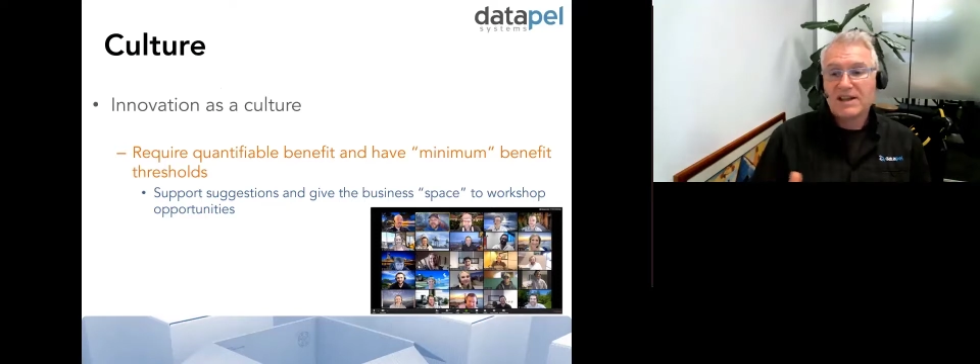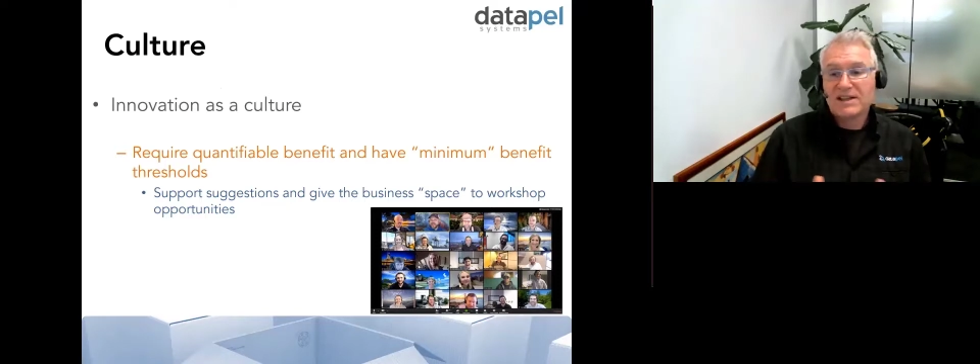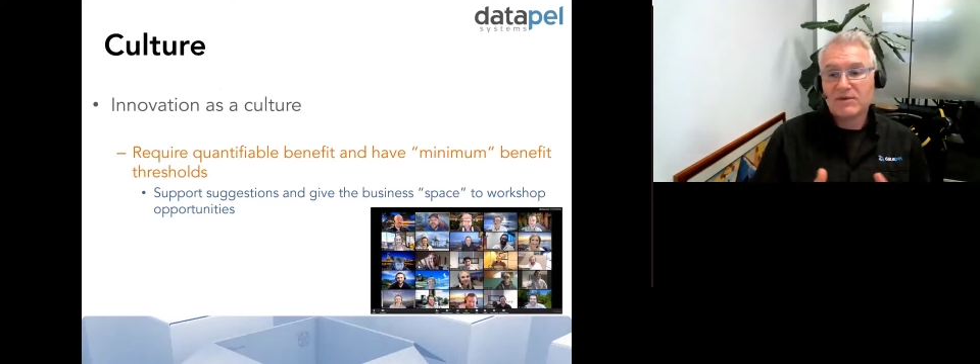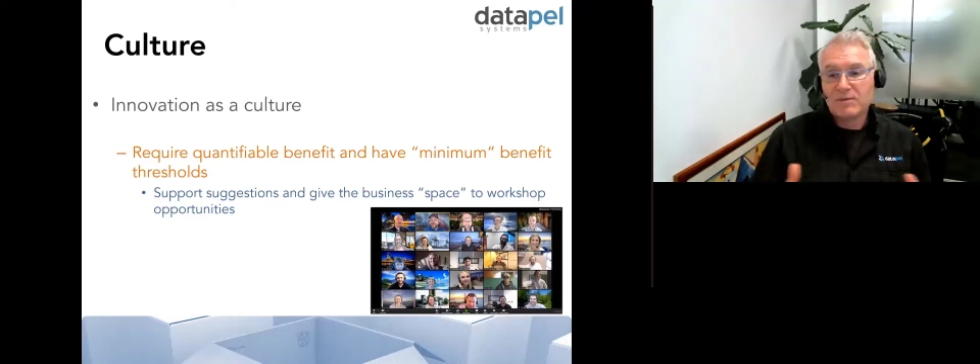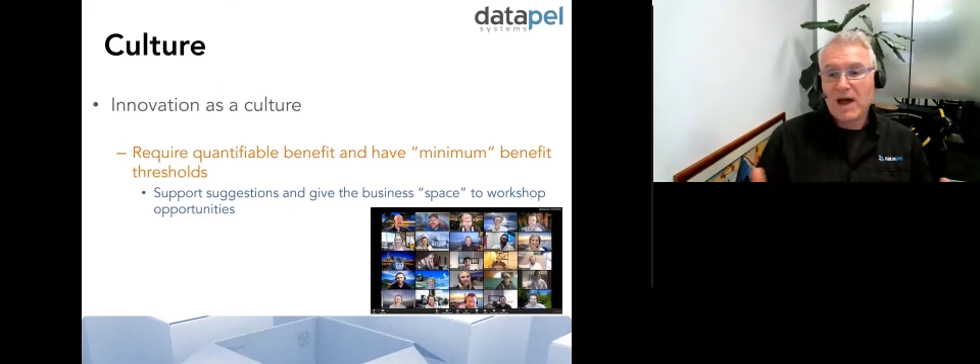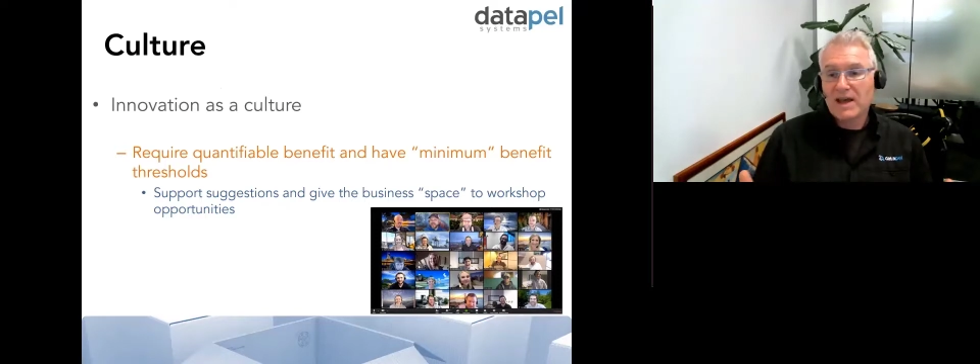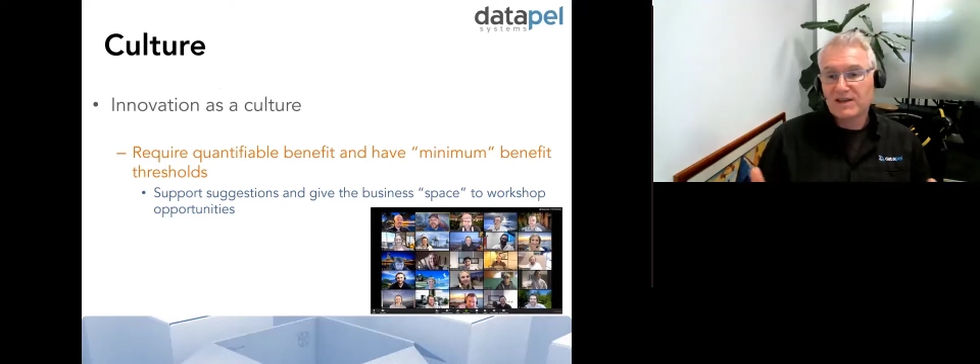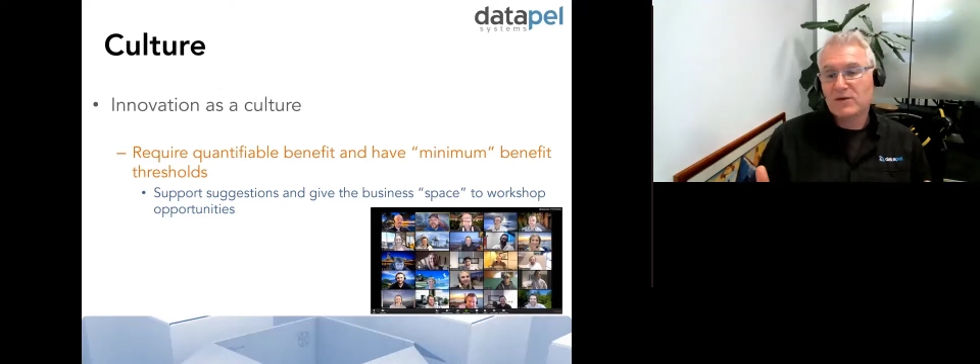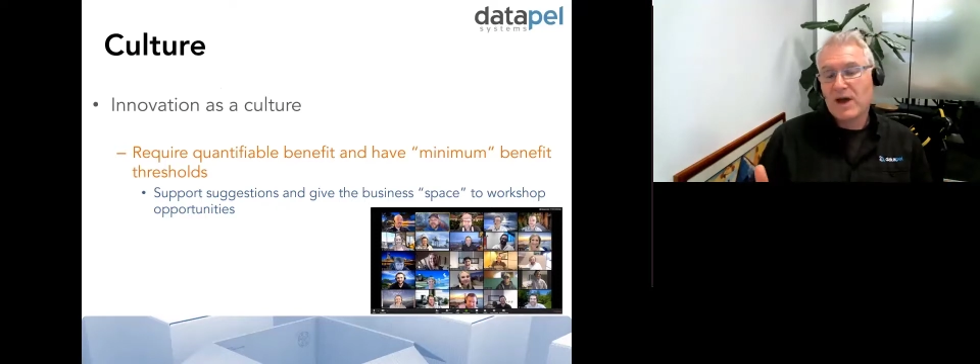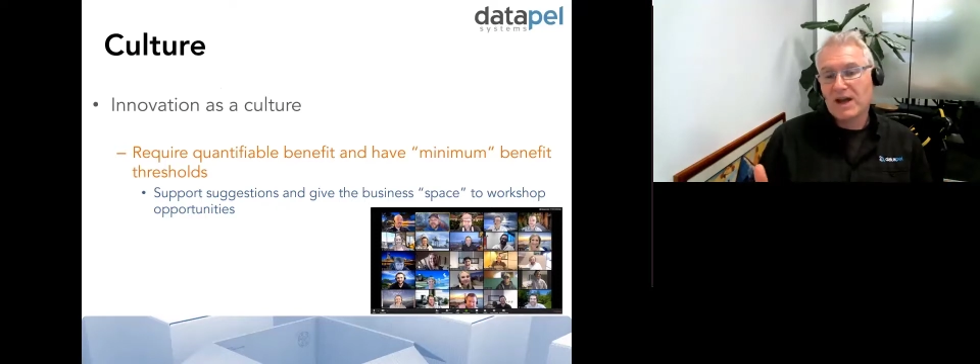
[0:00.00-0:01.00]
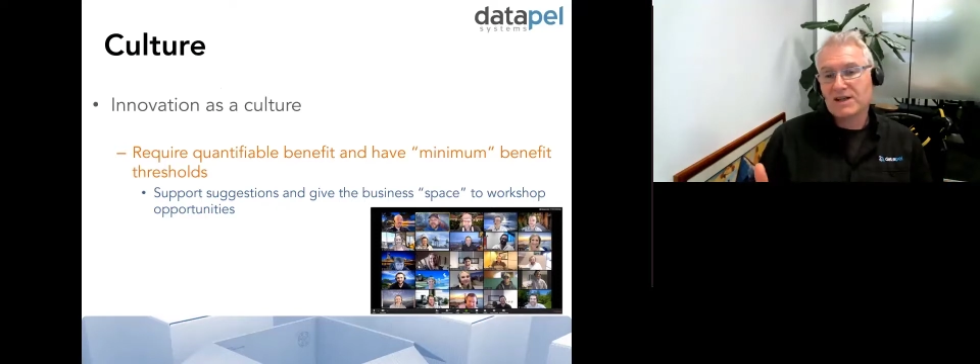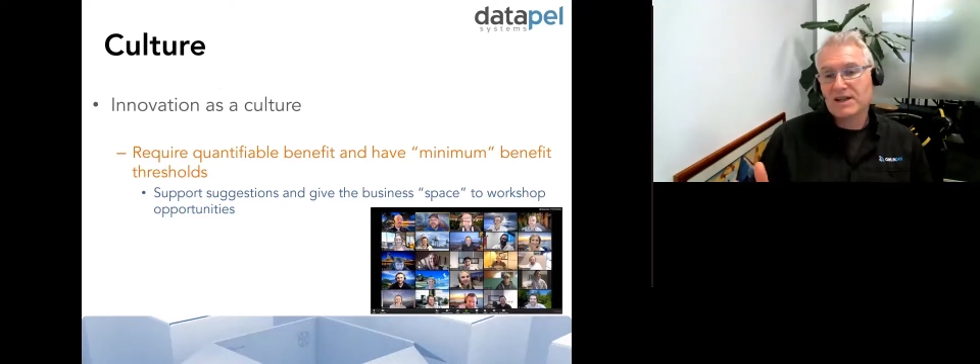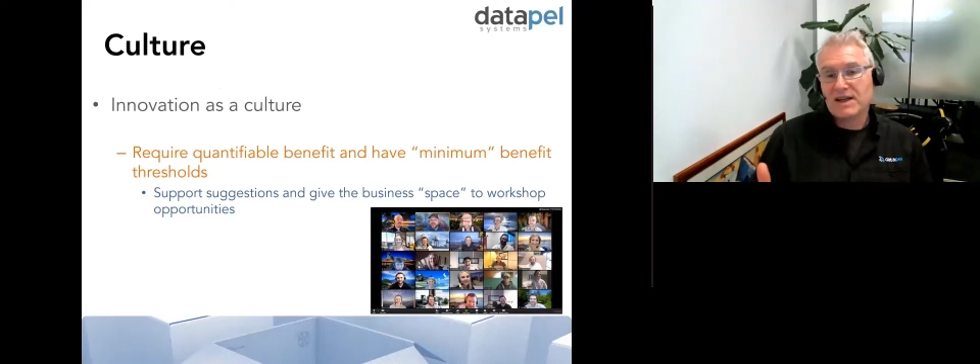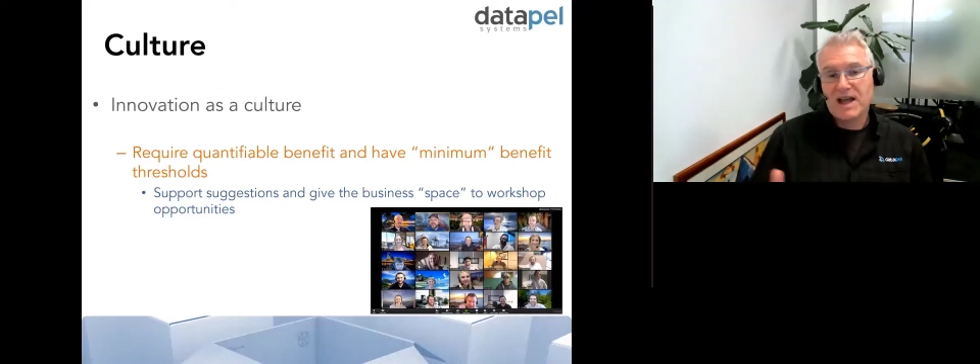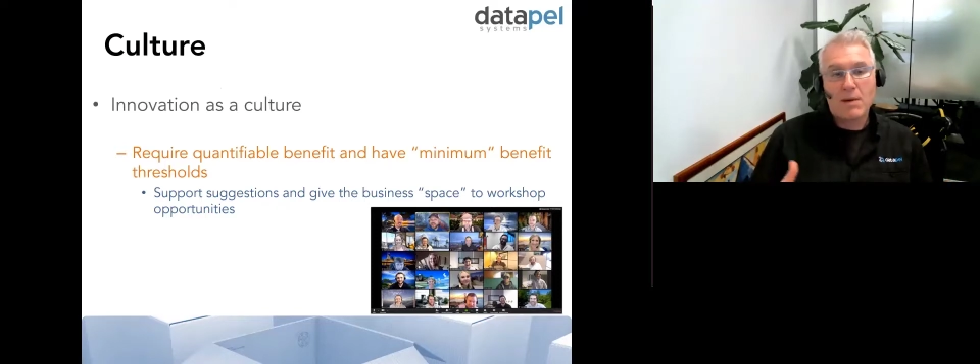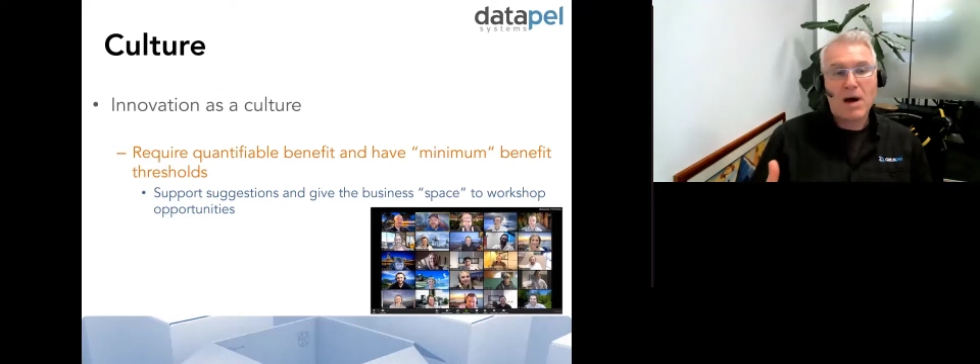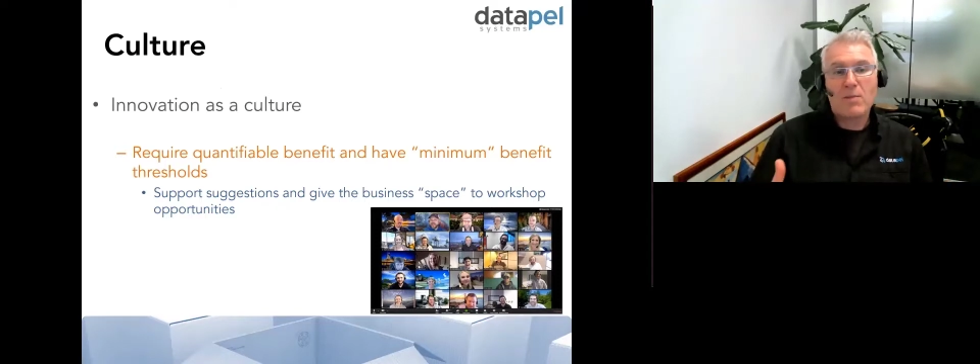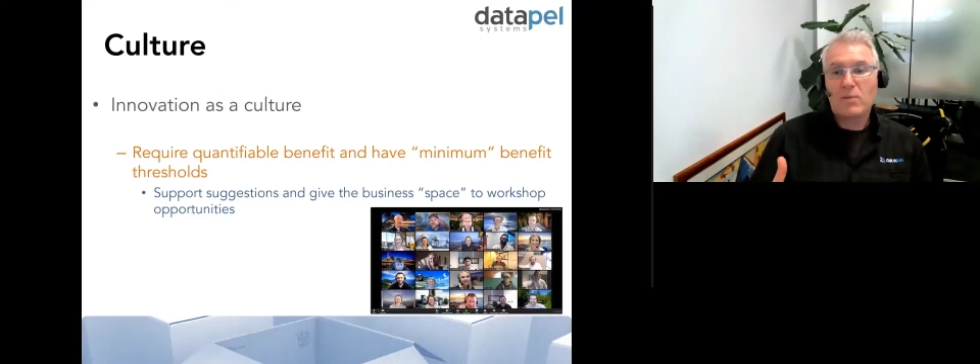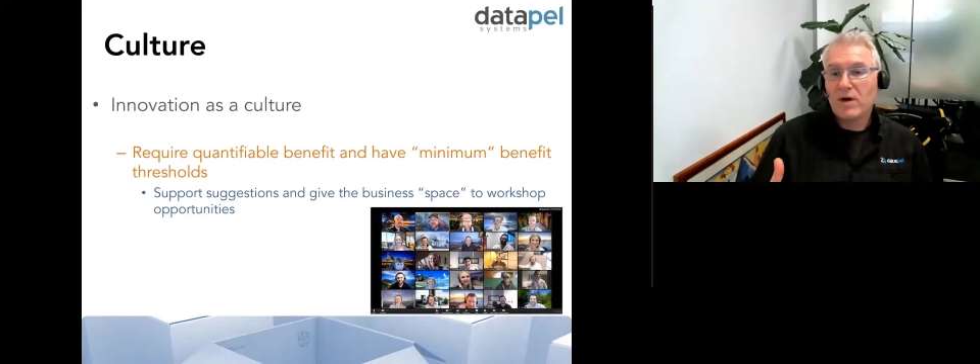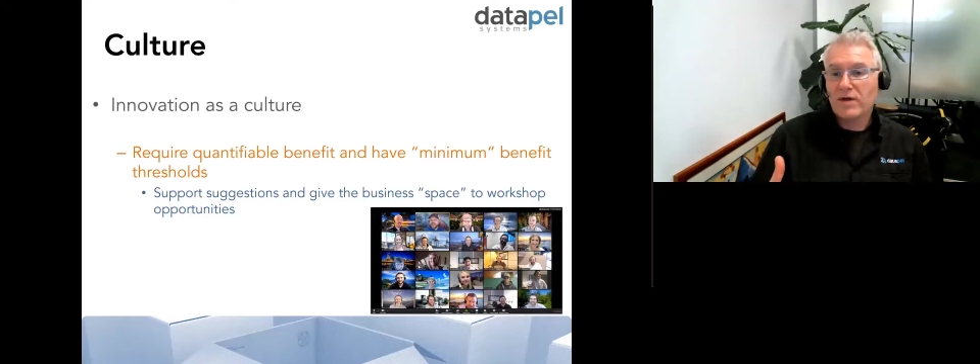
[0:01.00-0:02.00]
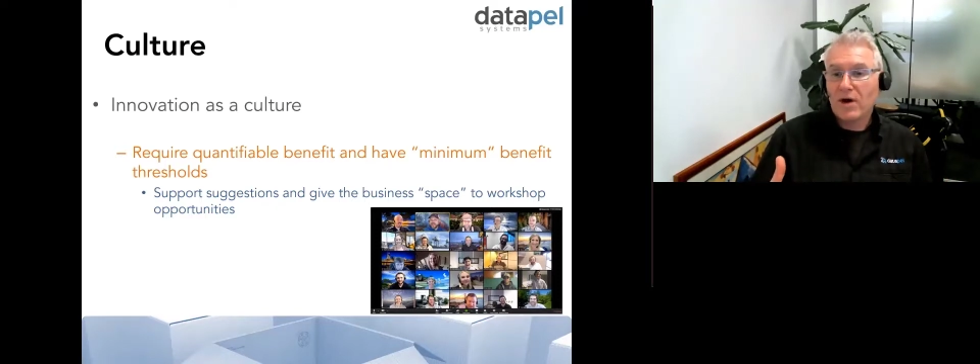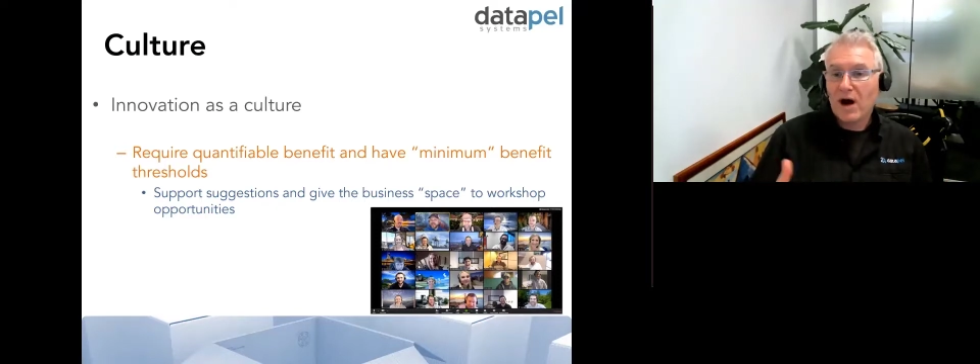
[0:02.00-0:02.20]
some space to actually come up with